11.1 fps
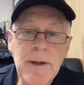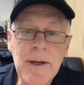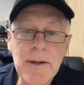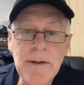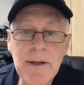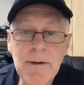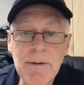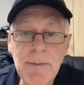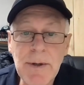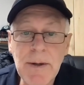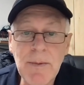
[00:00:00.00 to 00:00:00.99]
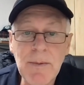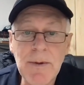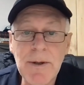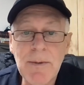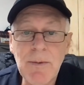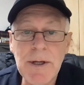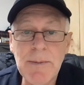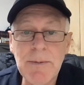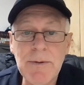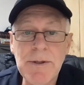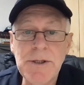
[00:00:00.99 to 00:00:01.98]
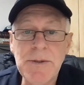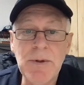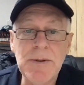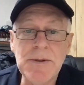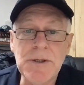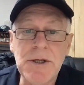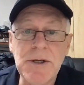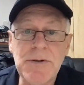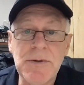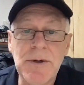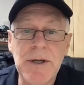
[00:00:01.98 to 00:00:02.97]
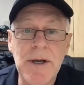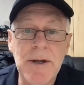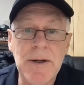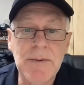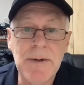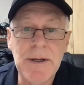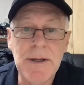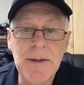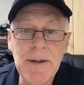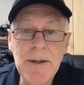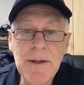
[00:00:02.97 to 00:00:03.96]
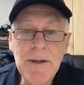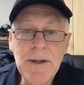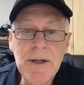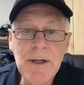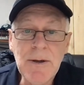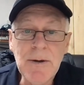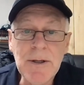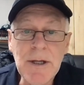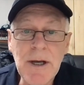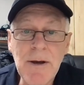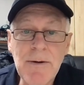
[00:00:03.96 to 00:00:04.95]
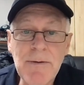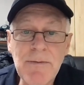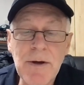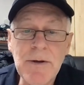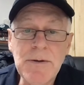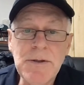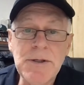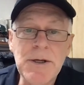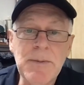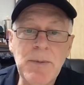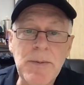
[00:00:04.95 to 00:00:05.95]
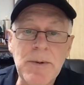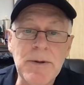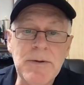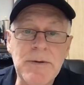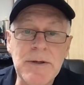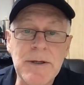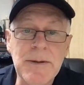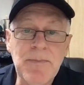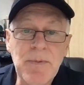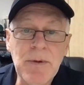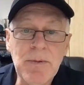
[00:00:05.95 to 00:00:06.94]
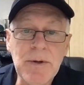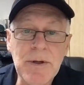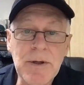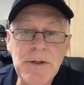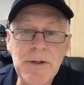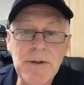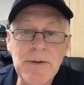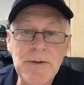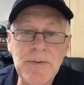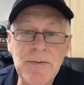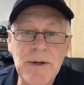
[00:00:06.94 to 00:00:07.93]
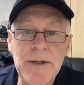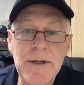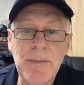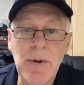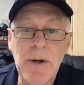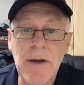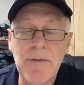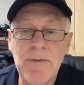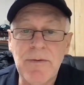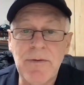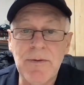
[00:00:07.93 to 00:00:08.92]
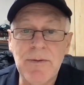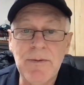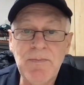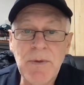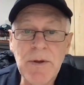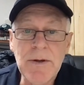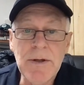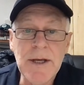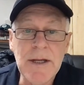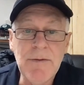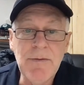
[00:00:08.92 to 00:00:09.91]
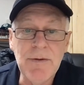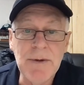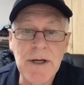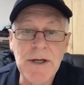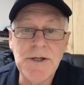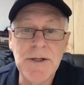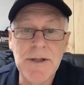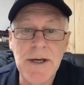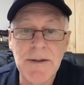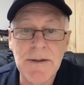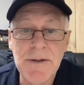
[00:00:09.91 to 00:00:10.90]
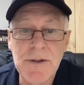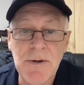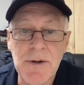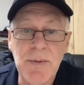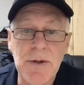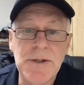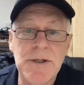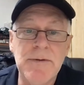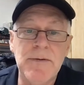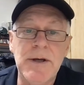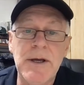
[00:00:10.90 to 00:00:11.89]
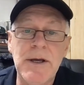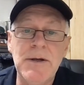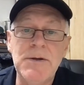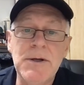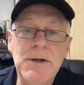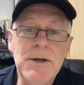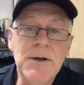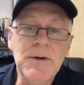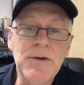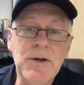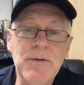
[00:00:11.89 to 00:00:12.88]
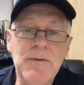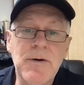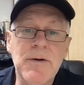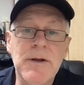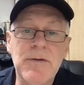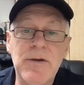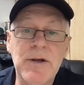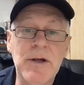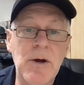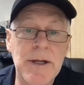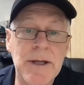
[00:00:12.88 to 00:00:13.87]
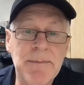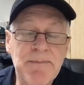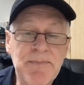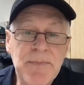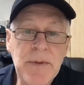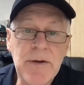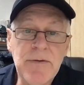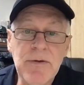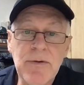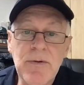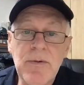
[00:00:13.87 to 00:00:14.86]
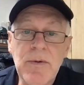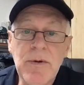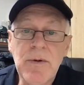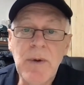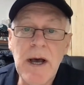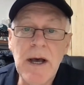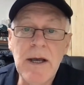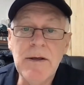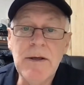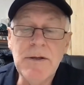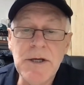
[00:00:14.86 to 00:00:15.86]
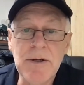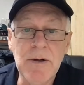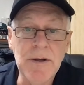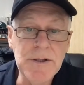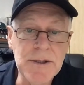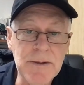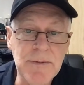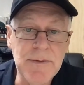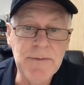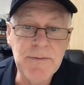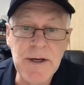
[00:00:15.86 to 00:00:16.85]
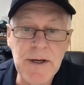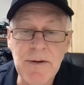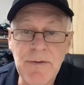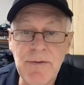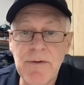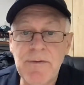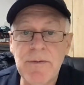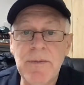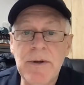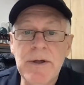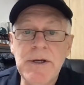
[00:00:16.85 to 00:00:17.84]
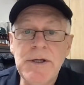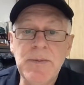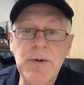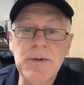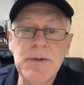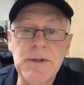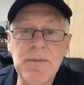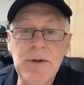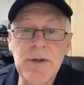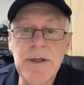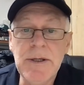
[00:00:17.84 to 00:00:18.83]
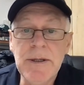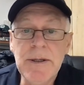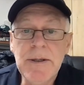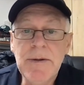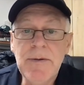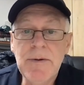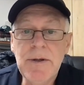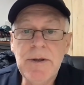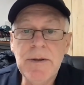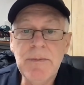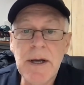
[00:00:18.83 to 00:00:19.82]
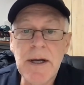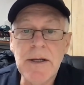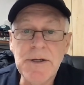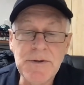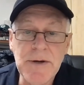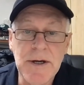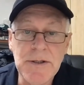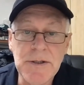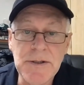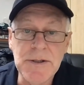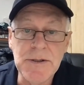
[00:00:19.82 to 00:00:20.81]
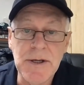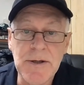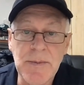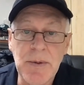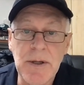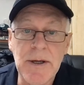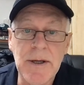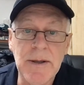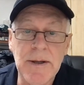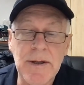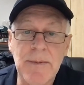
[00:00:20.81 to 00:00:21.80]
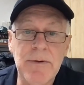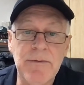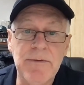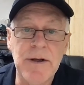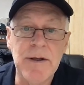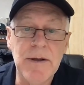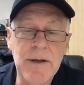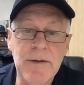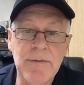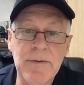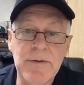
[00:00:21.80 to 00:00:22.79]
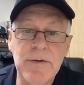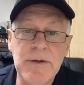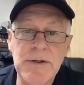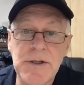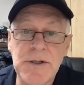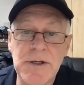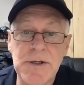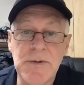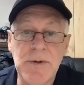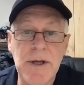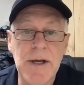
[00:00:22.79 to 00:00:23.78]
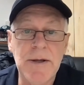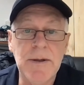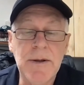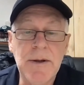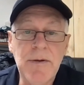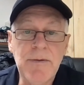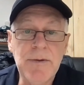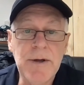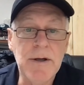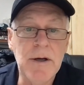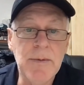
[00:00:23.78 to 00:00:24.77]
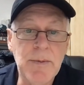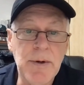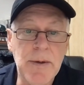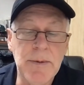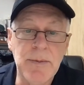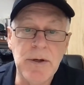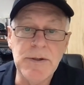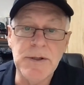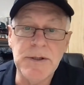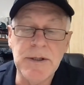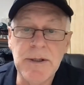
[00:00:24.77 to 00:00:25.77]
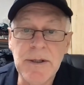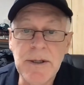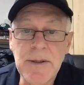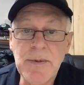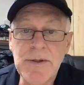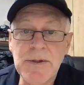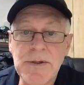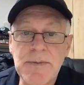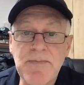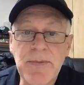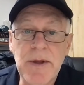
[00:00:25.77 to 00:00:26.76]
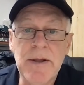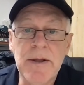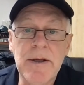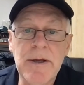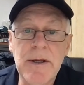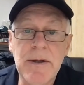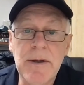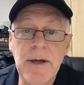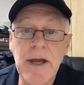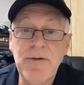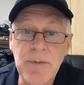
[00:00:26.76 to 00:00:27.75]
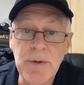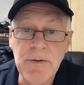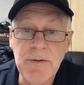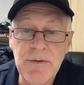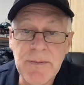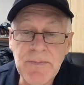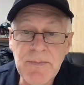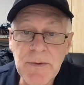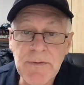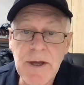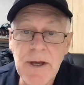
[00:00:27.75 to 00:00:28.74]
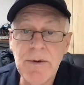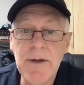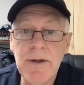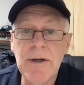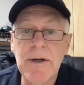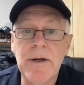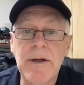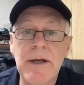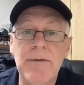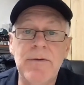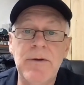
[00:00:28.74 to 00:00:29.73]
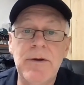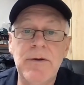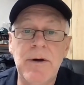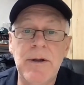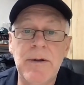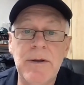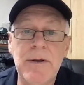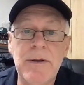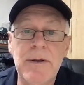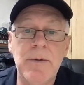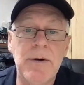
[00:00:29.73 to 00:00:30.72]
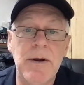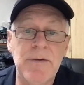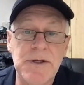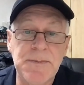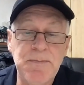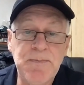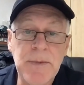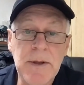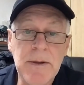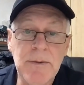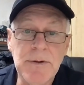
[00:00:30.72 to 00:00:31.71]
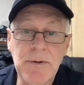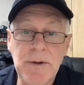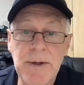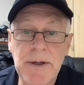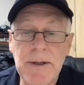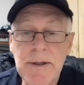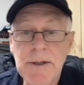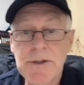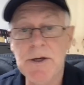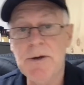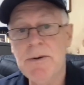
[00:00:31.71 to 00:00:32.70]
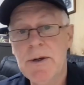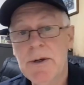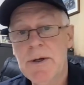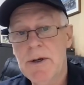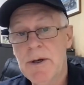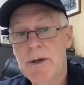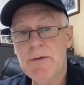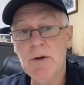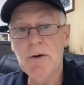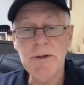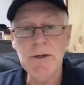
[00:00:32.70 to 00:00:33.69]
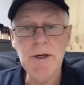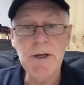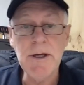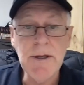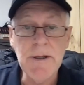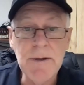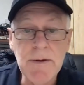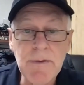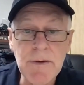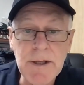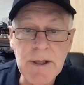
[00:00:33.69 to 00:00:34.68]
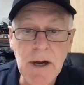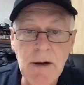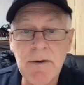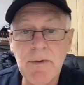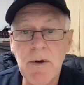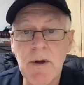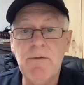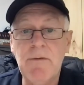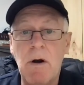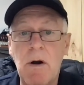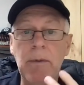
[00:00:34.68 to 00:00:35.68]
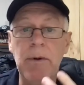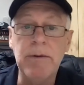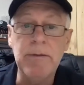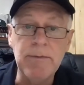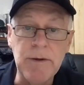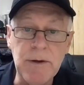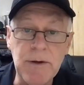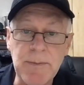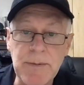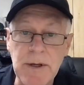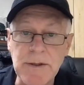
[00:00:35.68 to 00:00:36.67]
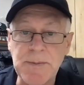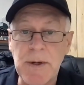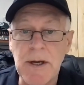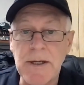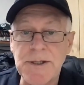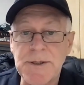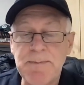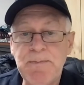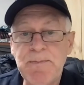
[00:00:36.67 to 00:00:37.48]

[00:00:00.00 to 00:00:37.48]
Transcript: out there about what happened to easy bonds, etc., we're going to lighten the load of those people that want to continue to run down the path as to the negatives in relation to that. It's quite positive, and I think you'll find that's enlightening as to A, the technology that we've taken through from easy bonds, and B, the marketing strategies that's going to play and come into effect given the successes we had through that global payment processing business, and the attributes of how we cover the demographics that we're talking about. So if you look at the current environment of the crypto space,